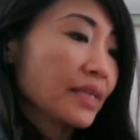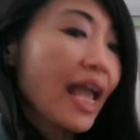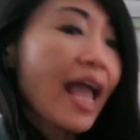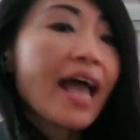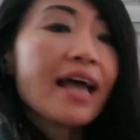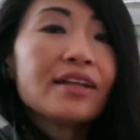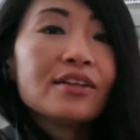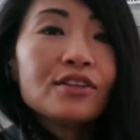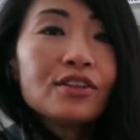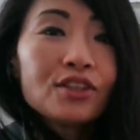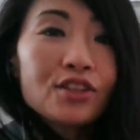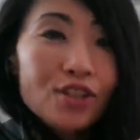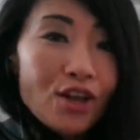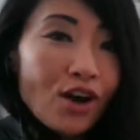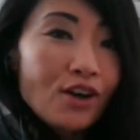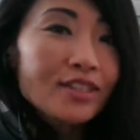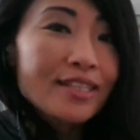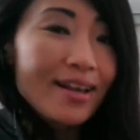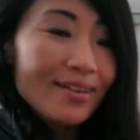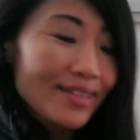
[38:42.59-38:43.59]
And the
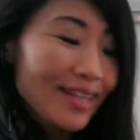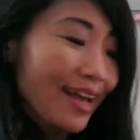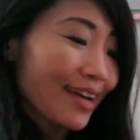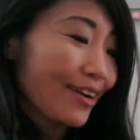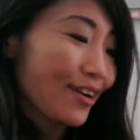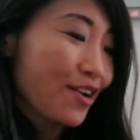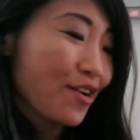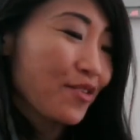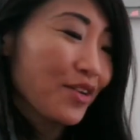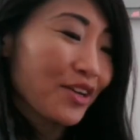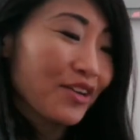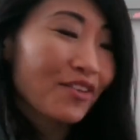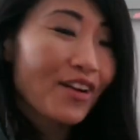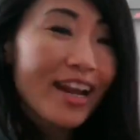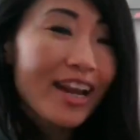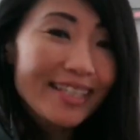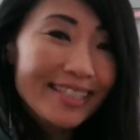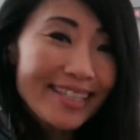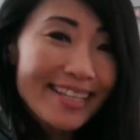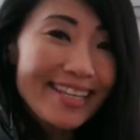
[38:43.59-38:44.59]
dogs outside are going
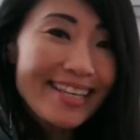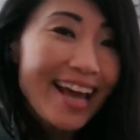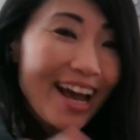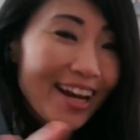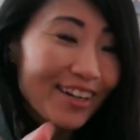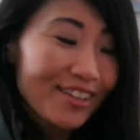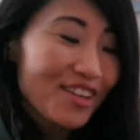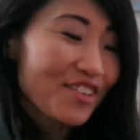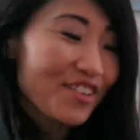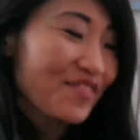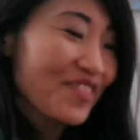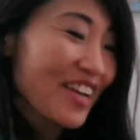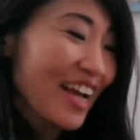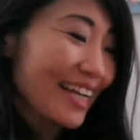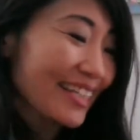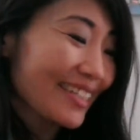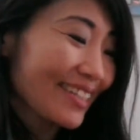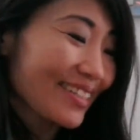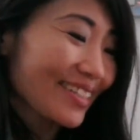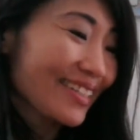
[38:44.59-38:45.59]
crazy. I don't know if you
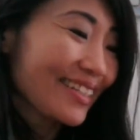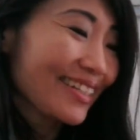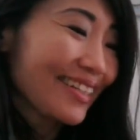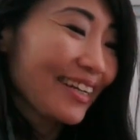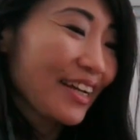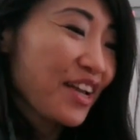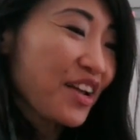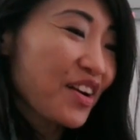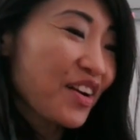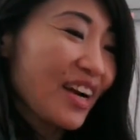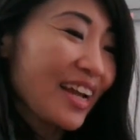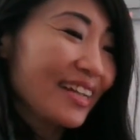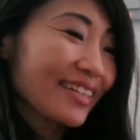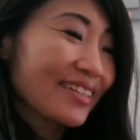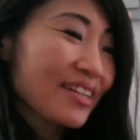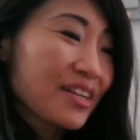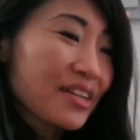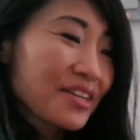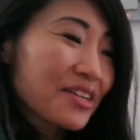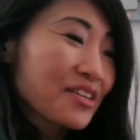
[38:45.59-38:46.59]
guys hear
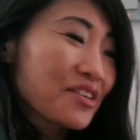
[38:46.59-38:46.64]
it.